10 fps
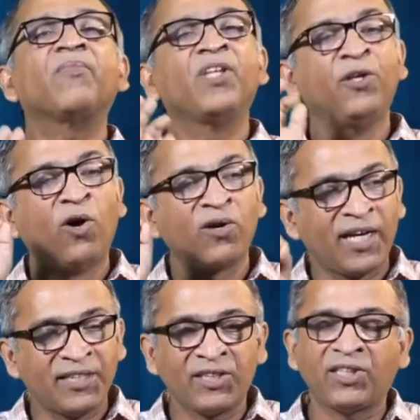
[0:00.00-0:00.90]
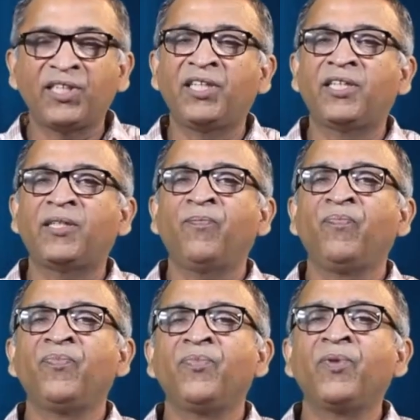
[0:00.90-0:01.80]
Your answer here
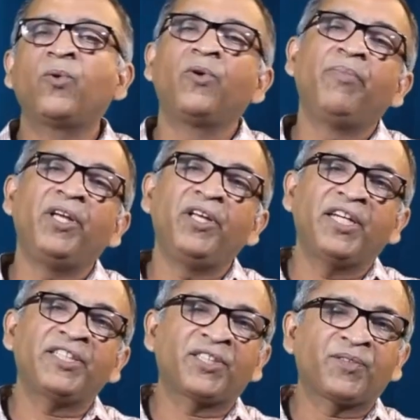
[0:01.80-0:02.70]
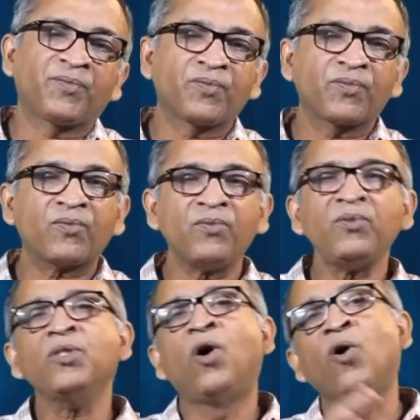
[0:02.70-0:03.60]
could be yes
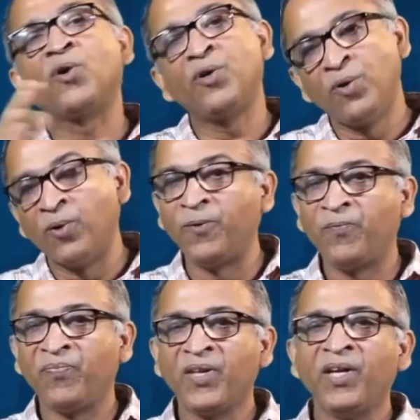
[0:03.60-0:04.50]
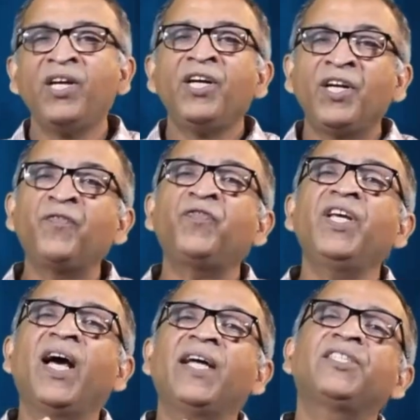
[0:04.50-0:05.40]
or no. If
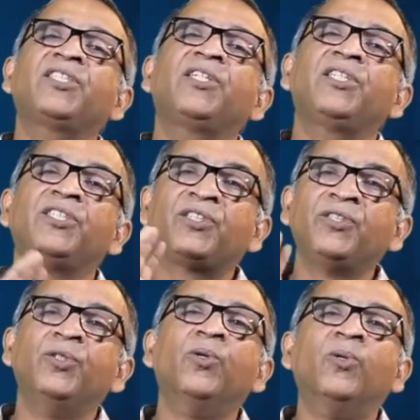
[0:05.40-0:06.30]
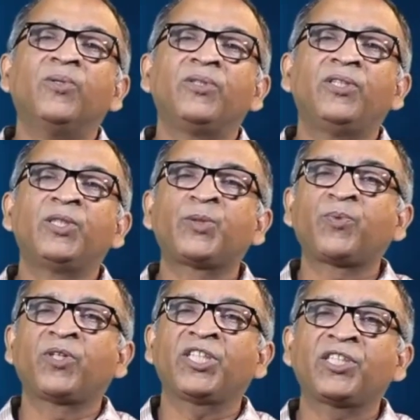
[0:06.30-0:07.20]
the answer is no, this
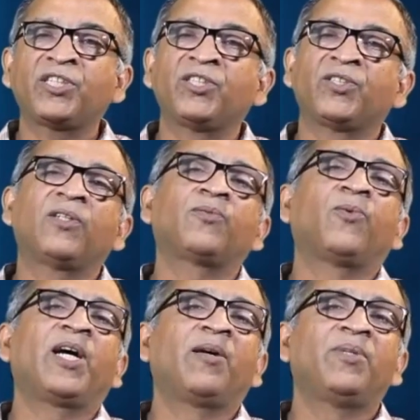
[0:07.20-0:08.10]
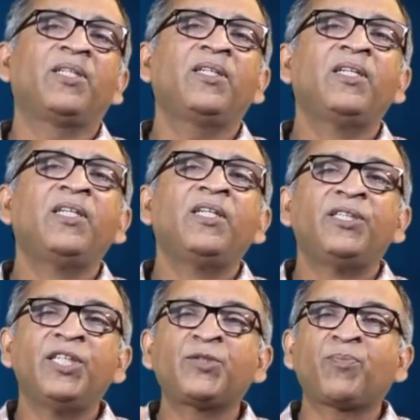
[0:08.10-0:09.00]
project is not viable,
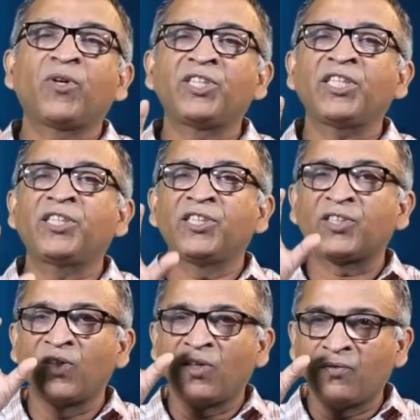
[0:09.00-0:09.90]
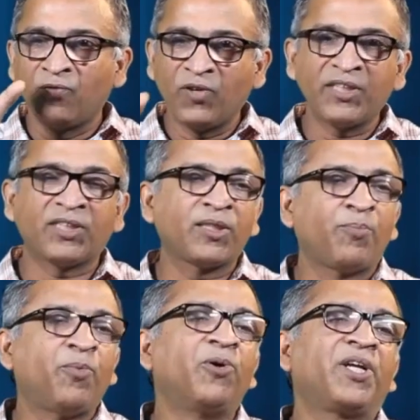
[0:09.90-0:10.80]
this project is not worth
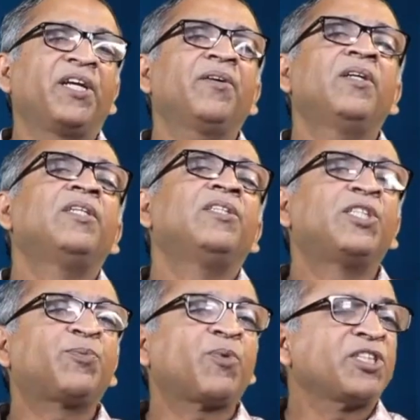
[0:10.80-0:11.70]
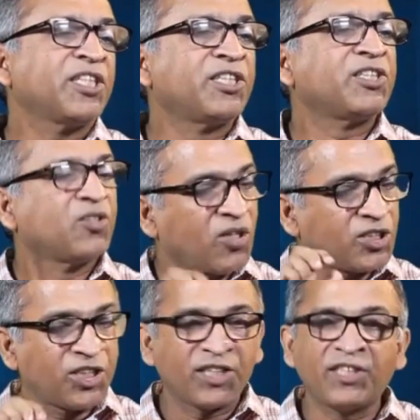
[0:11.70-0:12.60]
supporting, this project is
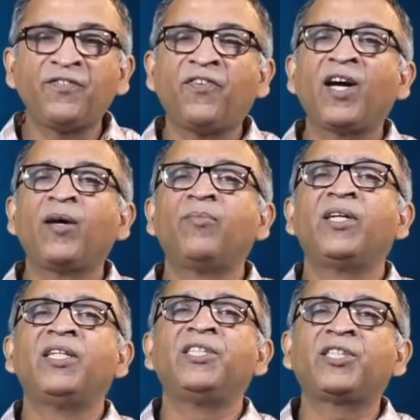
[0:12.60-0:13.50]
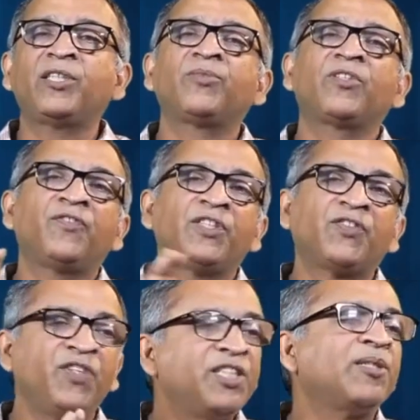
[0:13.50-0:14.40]
not justifiable in terms of
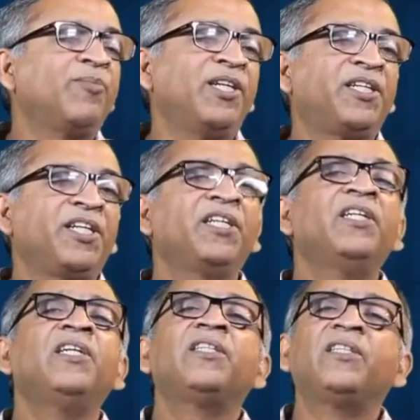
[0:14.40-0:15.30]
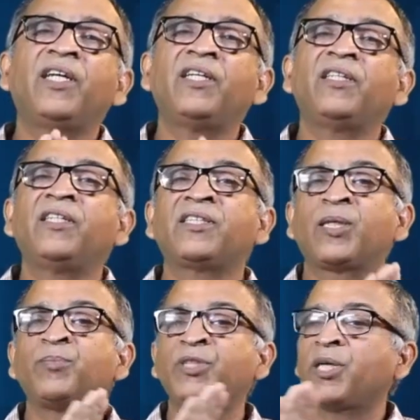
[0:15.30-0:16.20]
its feasibility, then the
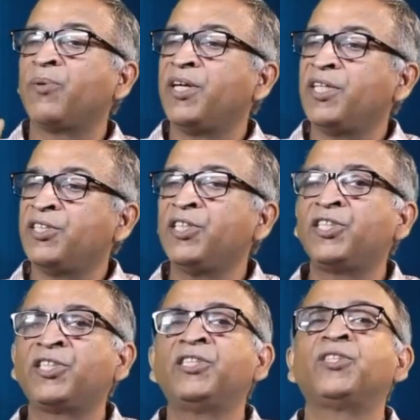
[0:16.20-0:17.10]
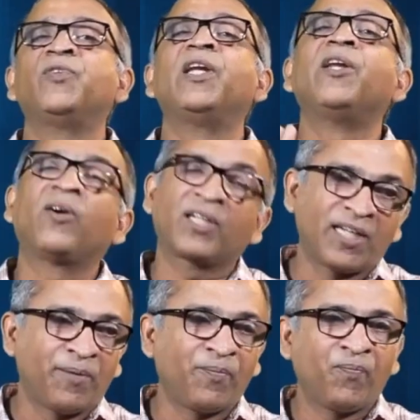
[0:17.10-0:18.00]
subsequent decisions will not
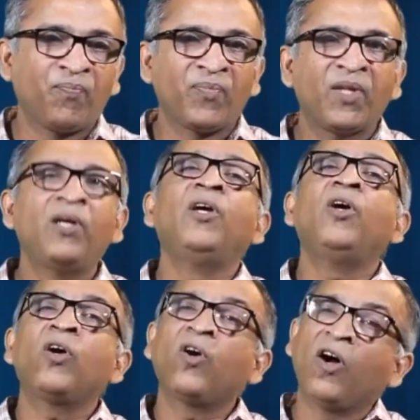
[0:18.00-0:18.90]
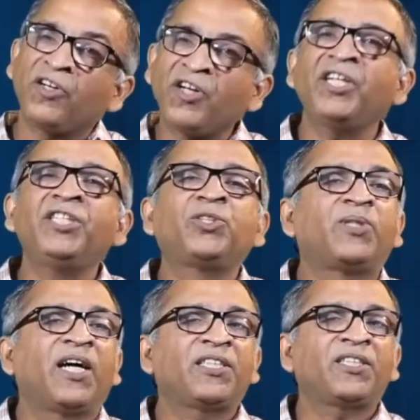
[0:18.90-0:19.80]
come. Contrary to
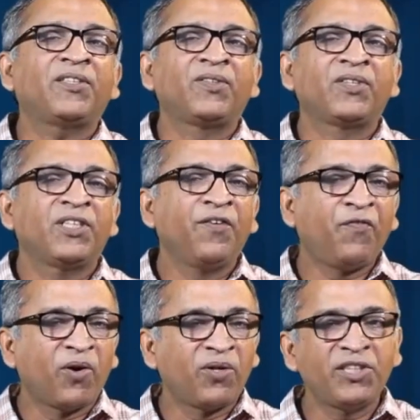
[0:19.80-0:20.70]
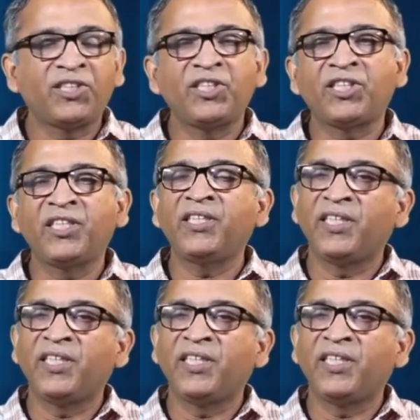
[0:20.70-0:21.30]
that, if your decision